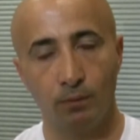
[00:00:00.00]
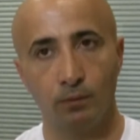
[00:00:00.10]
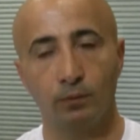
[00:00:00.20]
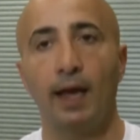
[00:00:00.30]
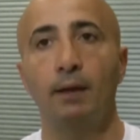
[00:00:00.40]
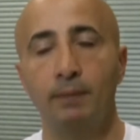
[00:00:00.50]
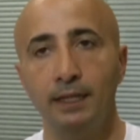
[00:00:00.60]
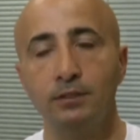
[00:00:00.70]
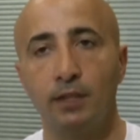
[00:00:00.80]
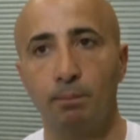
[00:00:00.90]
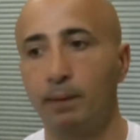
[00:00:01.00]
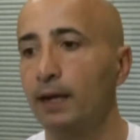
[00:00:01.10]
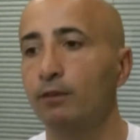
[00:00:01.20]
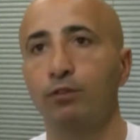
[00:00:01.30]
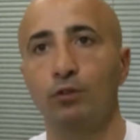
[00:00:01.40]
That means they
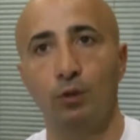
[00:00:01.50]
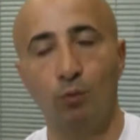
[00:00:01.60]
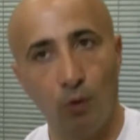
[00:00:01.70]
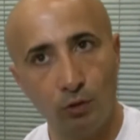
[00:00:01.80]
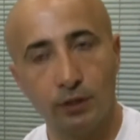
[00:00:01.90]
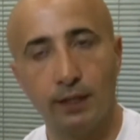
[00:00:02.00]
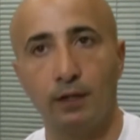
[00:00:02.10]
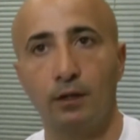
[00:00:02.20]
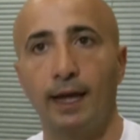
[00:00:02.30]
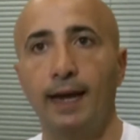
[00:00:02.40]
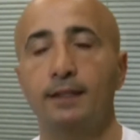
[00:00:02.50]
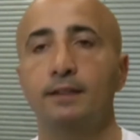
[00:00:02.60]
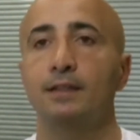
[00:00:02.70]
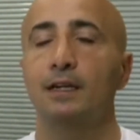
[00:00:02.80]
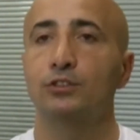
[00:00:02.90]
pay for the water they collect and
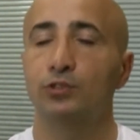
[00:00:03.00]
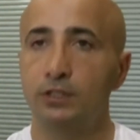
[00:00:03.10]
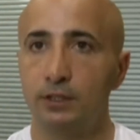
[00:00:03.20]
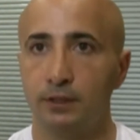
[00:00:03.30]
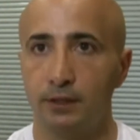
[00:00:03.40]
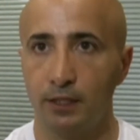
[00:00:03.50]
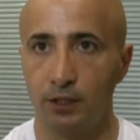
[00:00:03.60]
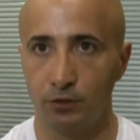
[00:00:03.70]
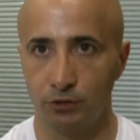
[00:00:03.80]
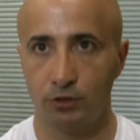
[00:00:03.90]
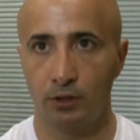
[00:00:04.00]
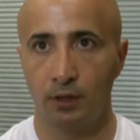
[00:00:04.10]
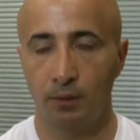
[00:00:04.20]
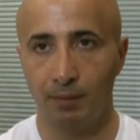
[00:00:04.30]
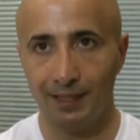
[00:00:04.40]
the electricity they use.
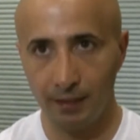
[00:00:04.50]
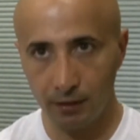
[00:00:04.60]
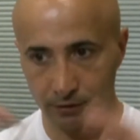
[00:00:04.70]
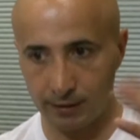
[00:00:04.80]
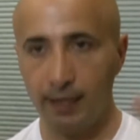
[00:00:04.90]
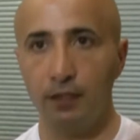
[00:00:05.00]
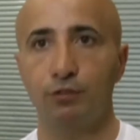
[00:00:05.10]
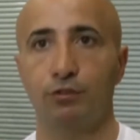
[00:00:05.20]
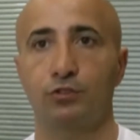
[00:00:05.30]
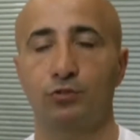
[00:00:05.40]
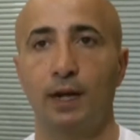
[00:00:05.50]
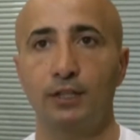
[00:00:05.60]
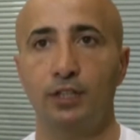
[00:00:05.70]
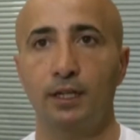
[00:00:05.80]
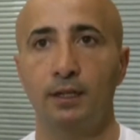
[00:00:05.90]
But the entire
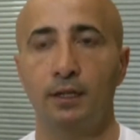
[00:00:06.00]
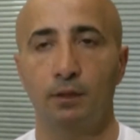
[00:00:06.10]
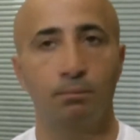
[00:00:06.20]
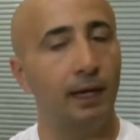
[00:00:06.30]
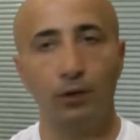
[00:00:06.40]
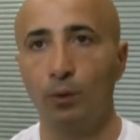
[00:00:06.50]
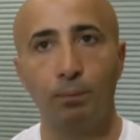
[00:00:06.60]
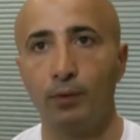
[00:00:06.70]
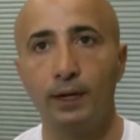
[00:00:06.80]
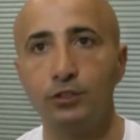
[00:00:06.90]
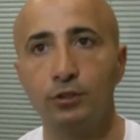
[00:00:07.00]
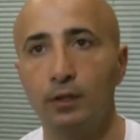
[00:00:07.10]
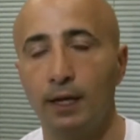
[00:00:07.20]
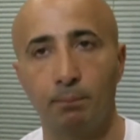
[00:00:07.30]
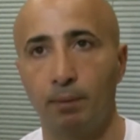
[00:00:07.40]
infrastructure, big corporation
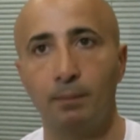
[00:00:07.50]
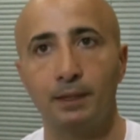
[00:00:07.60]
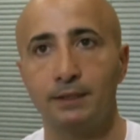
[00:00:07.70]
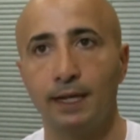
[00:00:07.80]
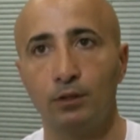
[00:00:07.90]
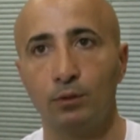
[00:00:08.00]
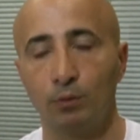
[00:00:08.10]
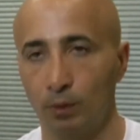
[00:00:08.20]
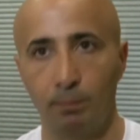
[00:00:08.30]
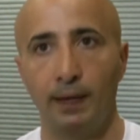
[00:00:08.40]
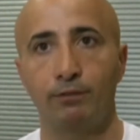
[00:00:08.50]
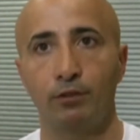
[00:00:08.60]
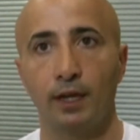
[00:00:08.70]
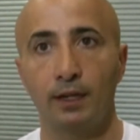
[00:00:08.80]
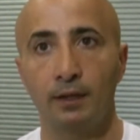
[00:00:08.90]
and public sector will pay for
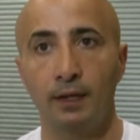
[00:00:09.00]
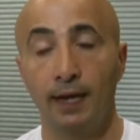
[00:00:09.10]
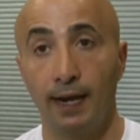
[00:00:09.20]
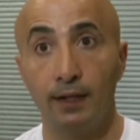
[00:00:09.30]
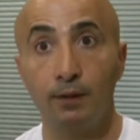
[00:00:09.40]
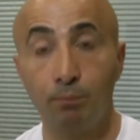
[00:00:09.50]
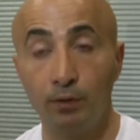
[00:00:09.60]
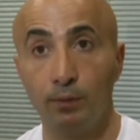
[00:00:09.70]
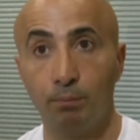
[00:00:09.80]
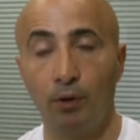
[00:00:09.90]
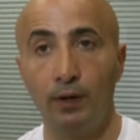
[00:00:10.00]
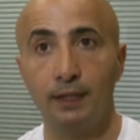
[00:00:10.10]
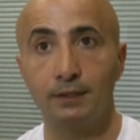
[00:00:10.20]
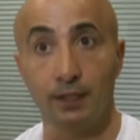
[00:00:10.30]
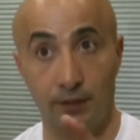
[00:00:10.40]
that. And it, the point
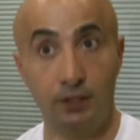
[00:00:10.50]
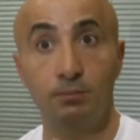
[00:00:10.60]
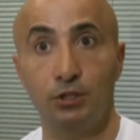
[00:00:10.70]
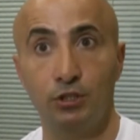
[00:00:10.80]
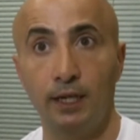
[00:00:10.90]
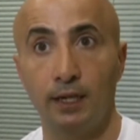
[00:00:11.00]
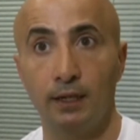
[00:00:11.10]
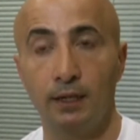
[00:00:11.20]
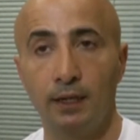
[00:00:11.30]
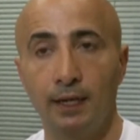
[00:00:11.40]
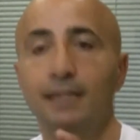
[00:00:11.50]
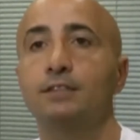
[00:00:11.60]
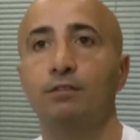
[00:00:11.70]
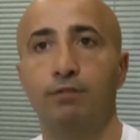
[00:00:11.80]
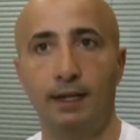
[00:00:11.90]
is that this machine is
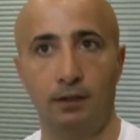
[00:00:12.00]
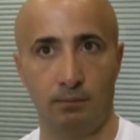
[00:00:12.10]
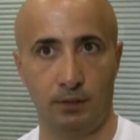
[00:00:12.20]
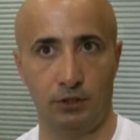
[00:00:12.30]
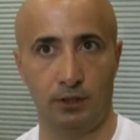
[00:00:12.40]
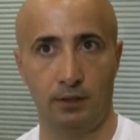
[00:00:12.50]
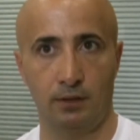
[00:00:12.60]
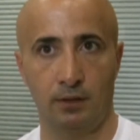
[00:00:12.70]
a vending machine.